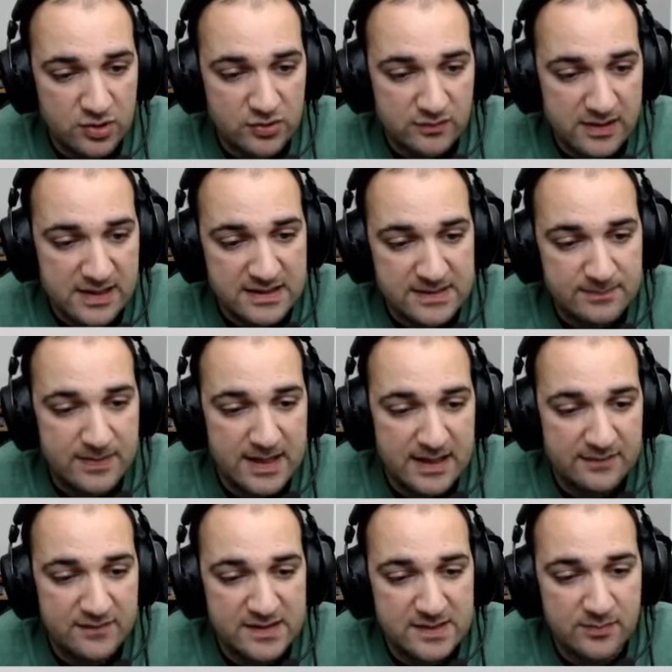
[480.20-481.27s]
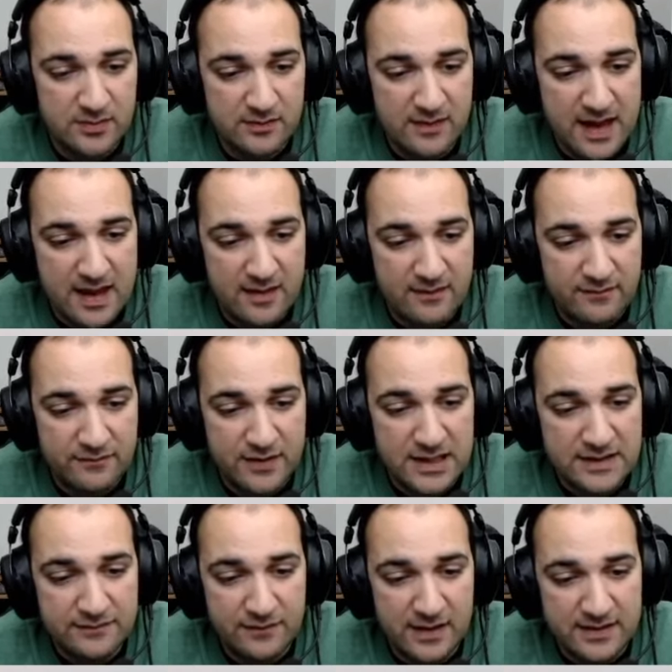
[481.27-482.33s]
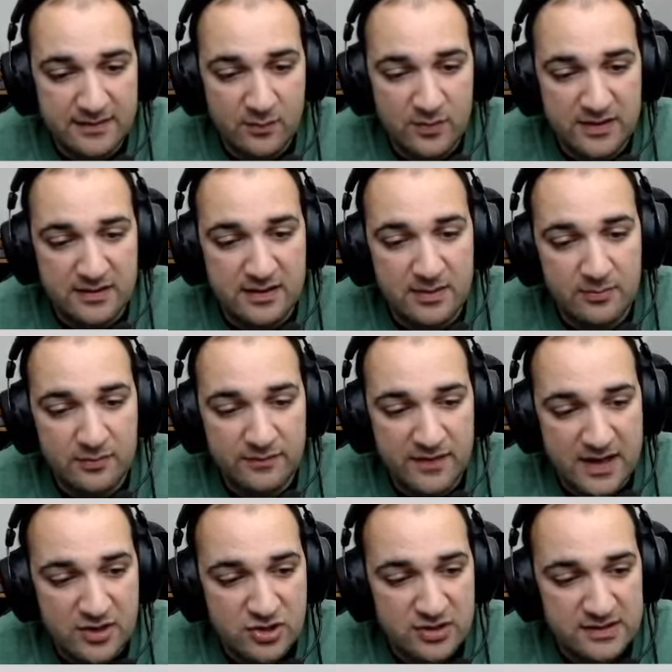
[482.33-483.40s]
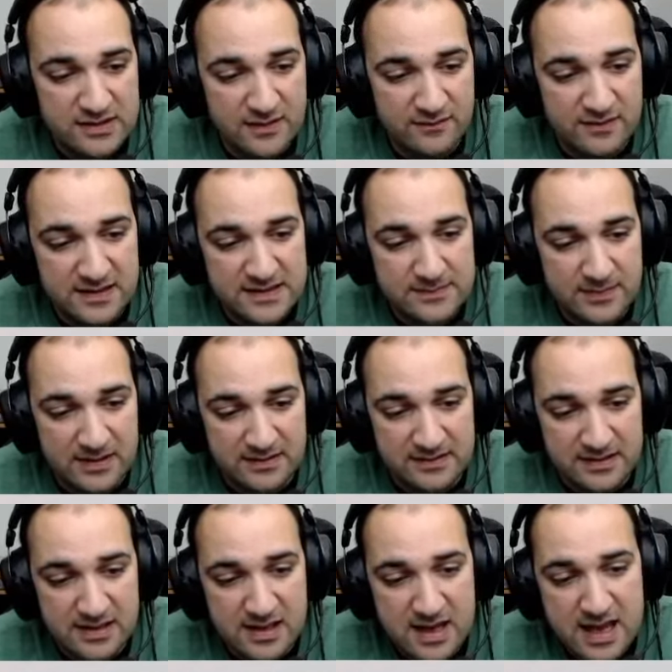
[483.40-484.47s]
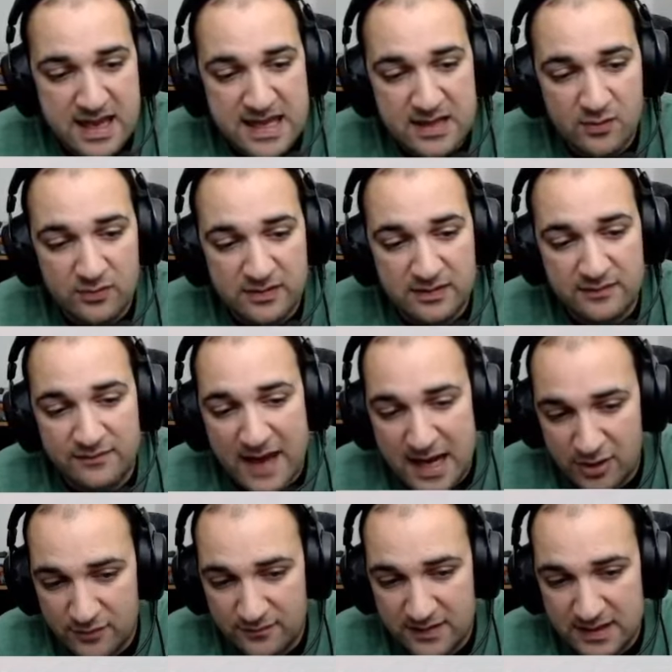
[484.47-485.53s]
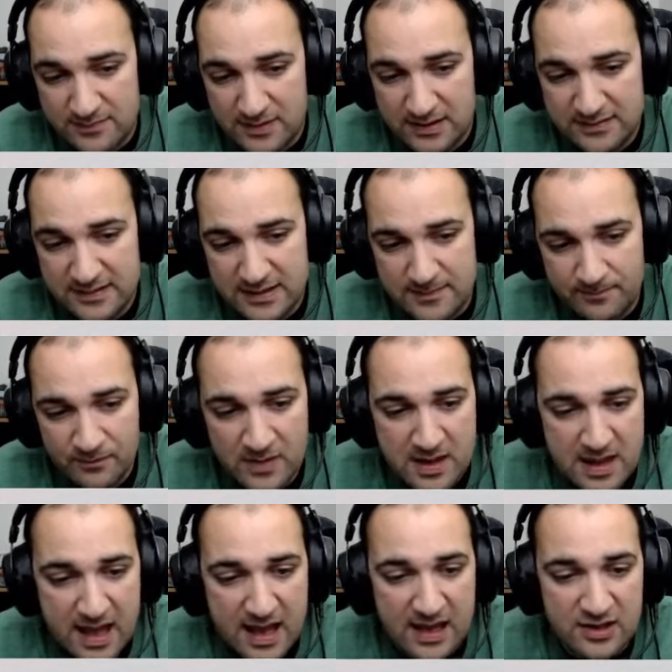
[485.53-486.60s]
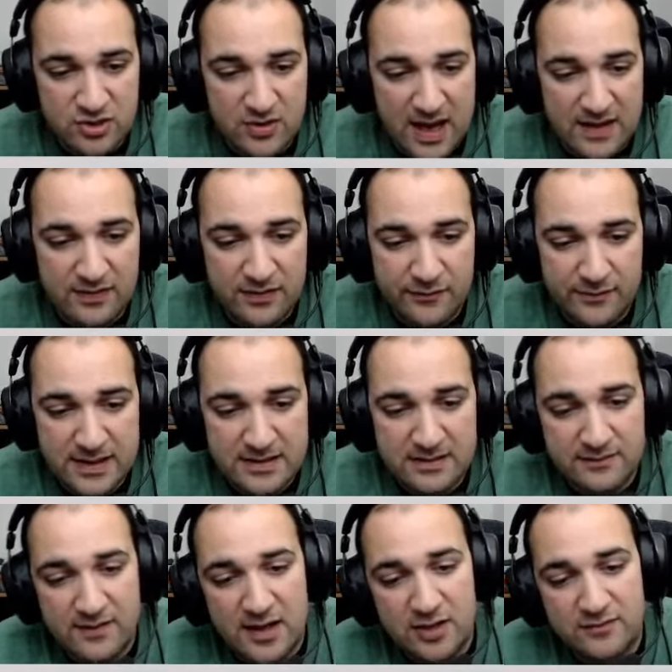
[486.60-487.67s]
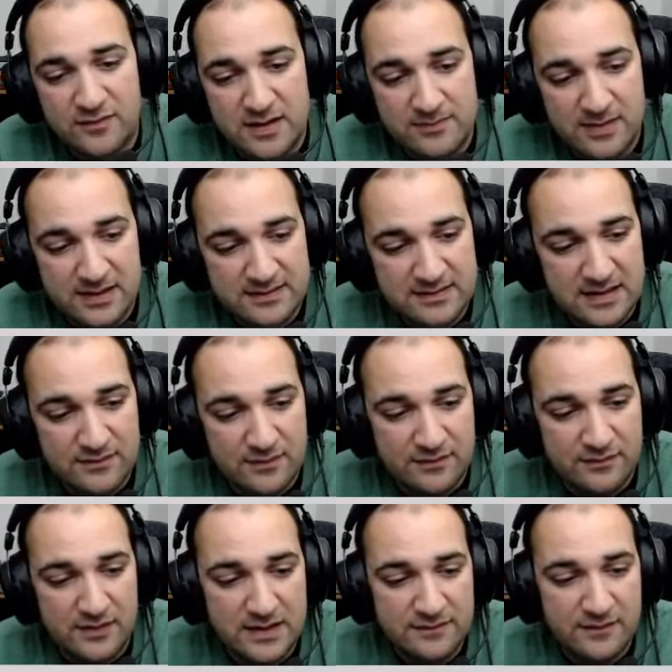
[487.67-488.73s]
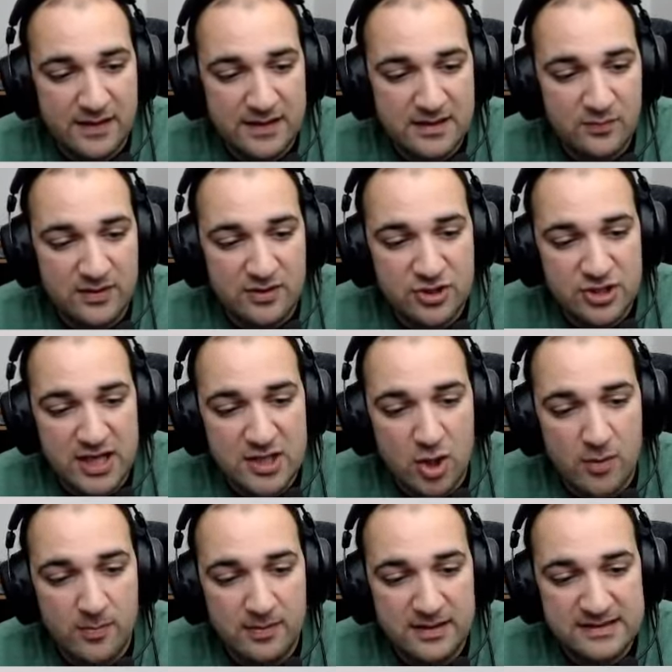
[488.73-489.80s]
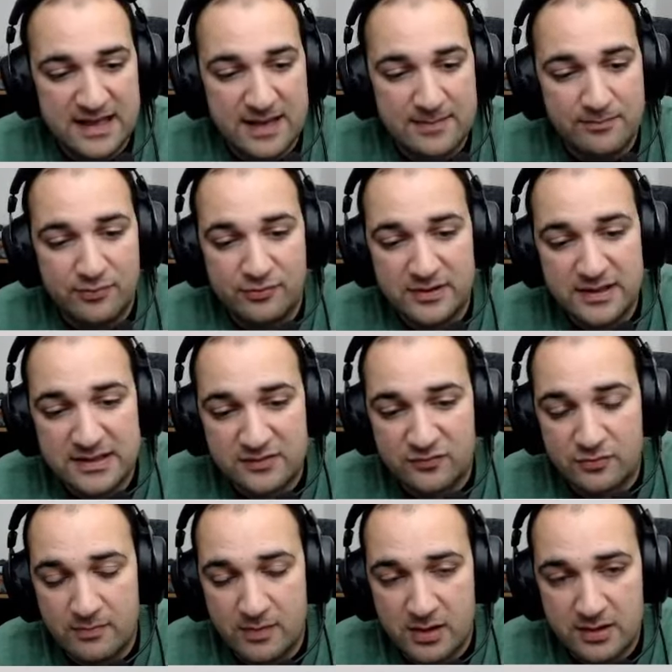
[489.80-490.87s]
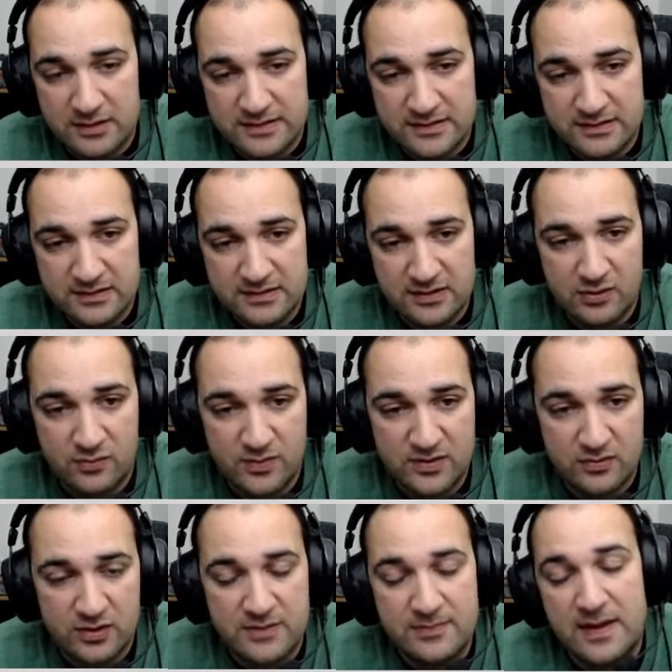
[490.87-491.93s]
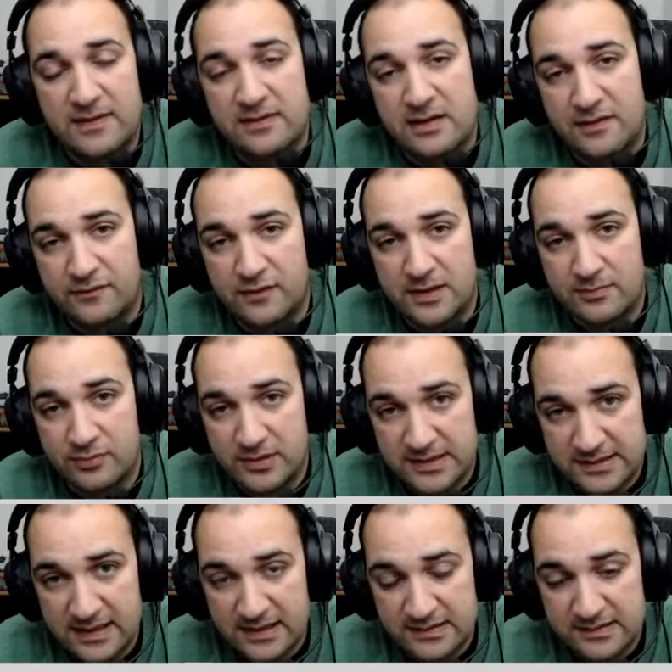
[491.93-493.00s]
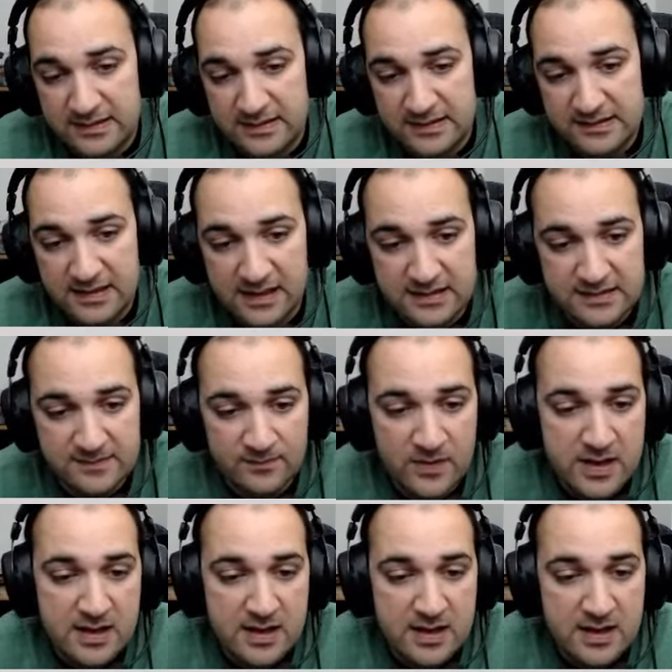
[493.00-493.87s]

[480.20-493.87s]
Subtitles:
which reads, pick a visible friendly fighter within a number of inches of this ability equal to the value of the ability, and you add 3 to the value of the ability of a friendly fighter with a Jade Obelisk and Priest rune marks, so we're talking about the Nephrite Priestess in this case,